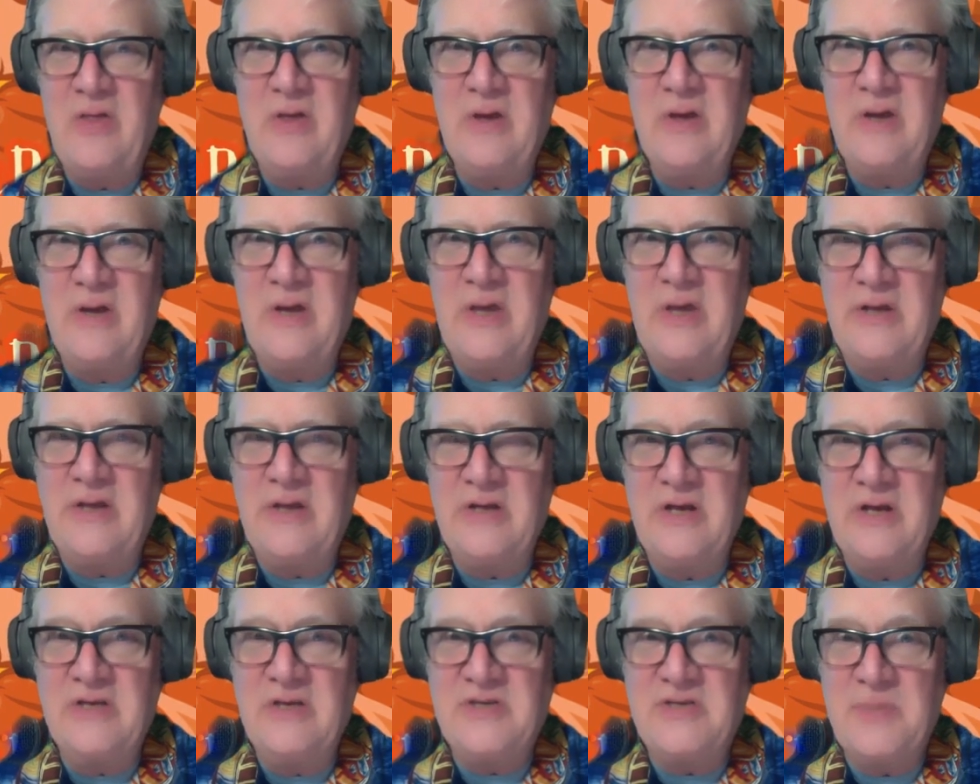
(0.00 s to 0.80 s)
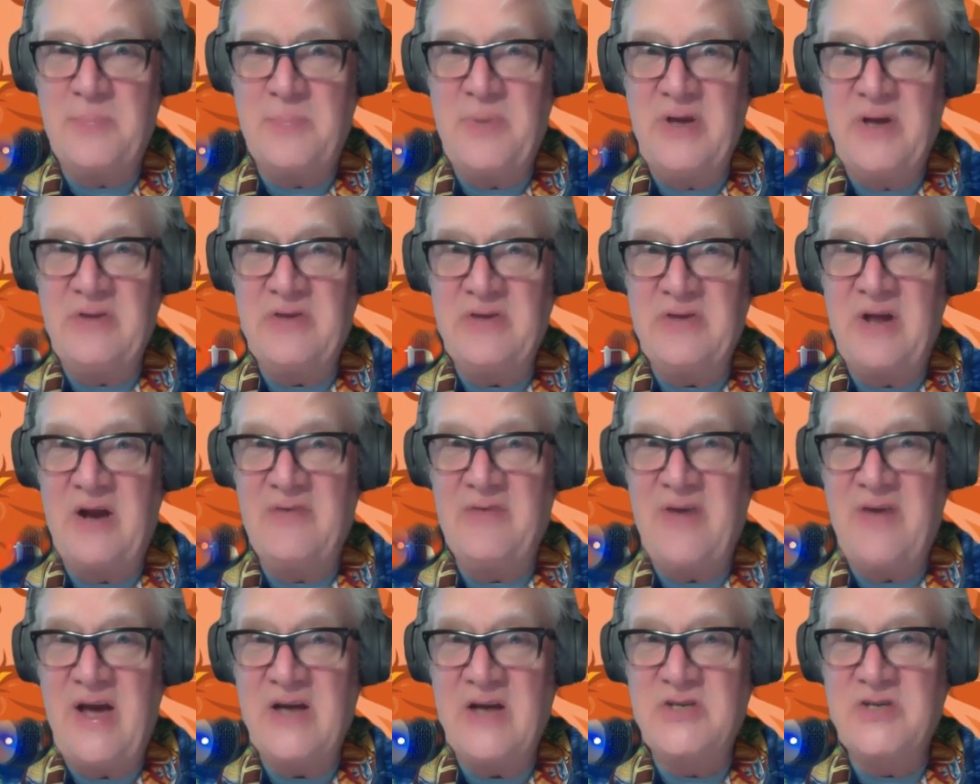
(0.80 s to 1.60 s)
it's a bit that
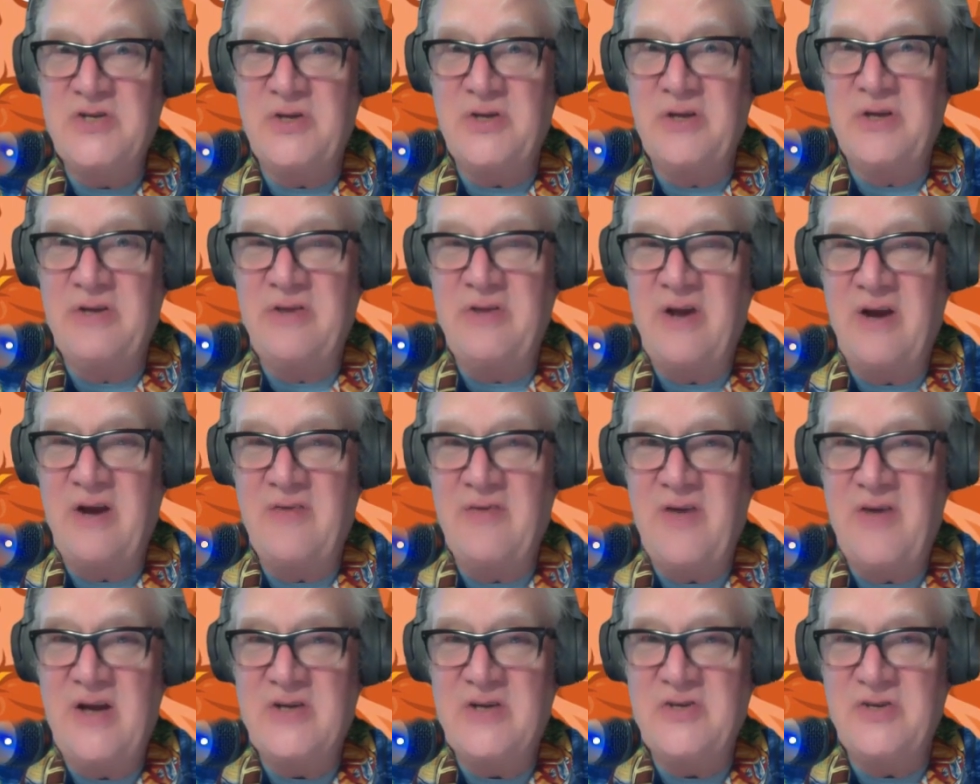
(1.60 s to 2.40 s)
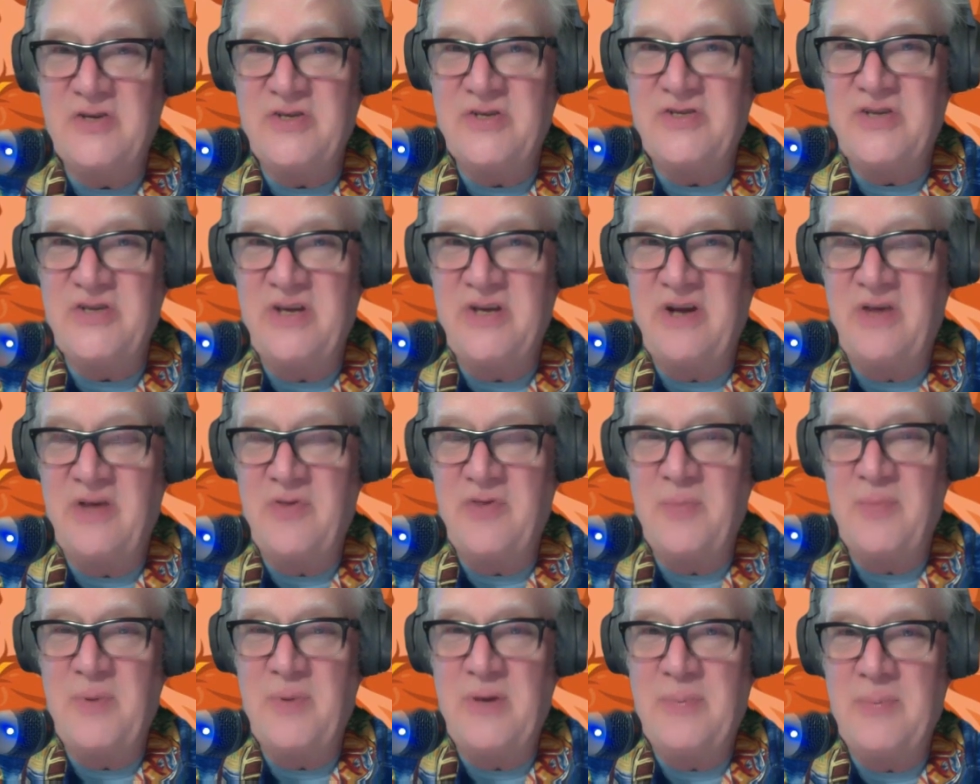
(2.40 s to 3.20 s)
I've actually seen
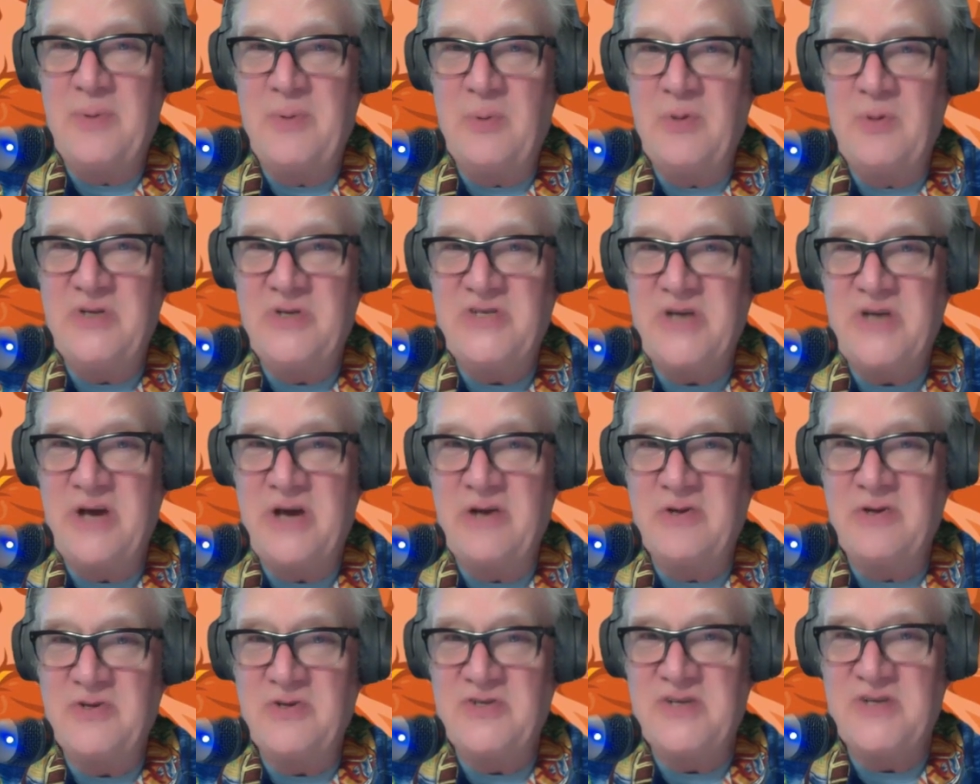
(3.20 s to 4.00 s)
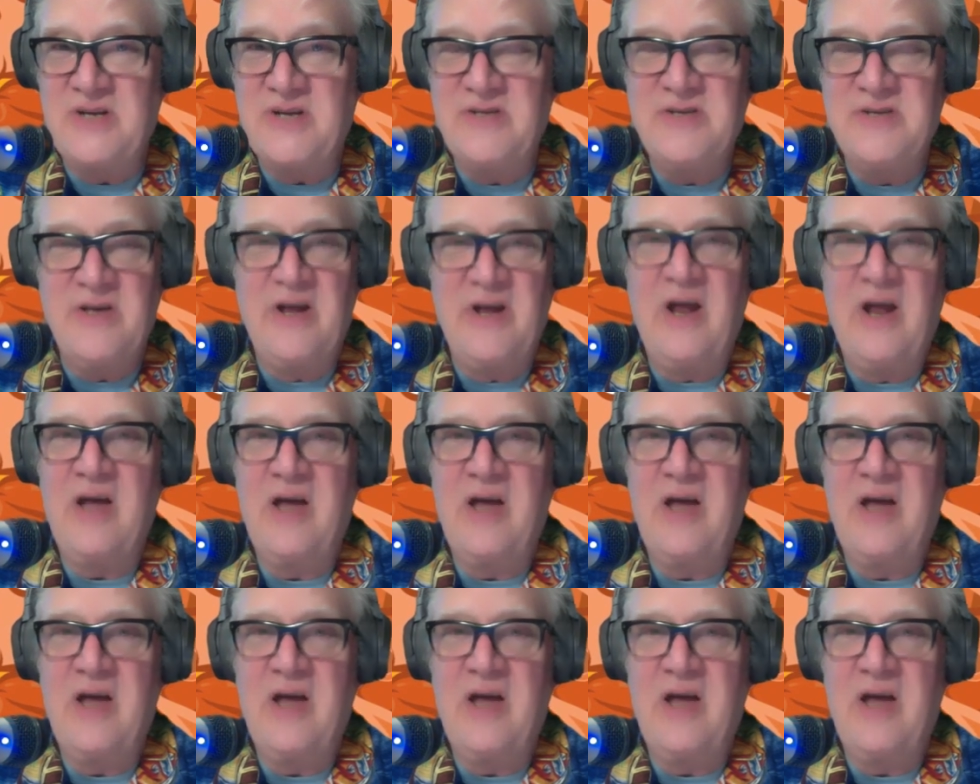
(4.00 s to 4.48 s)
other people recycle since then.